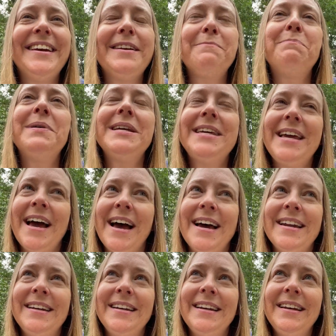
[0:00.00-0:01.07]
But
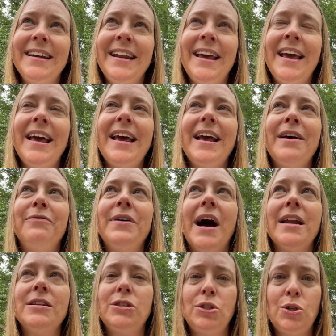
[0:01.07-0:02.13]
yet, if
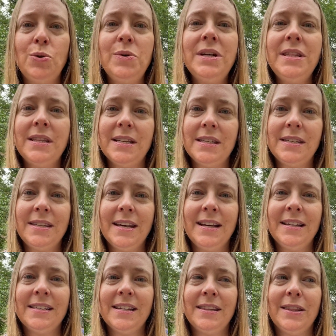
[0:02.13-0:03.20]
God is doing these
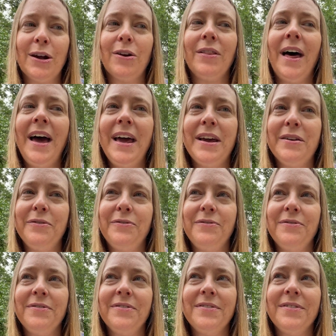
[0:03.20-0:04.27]
things in their life,
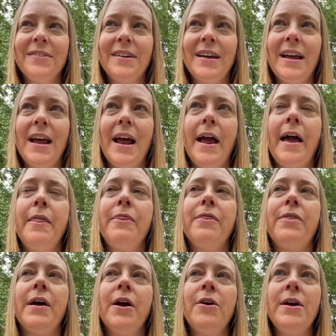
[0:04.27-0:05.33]
and
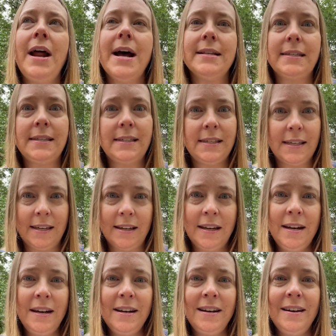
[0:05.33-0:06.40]
they're not
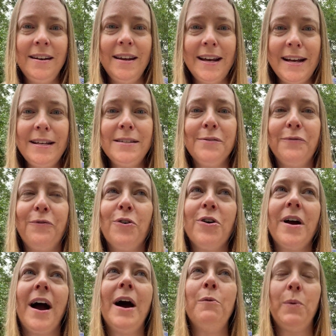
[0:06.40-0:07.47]
seeing it for
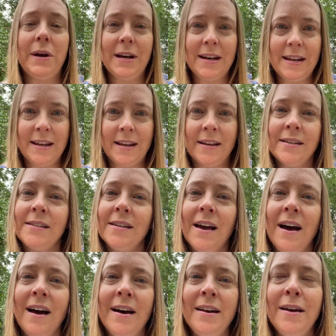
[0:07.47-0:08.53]
God when it is
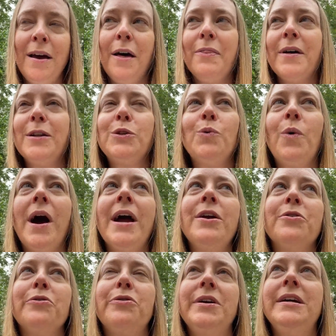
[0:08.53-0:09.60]
God, that's why
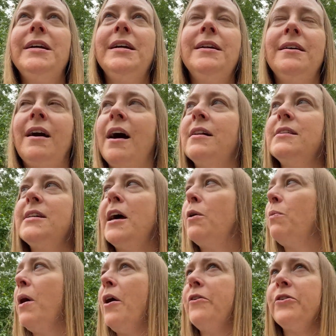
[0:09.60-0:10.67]
you're thinking God's not
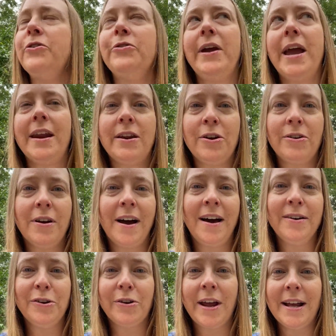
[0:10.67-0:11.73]
around, or you can't hear God
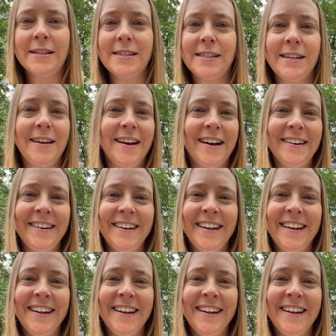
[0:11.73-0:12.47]
and you can't see God,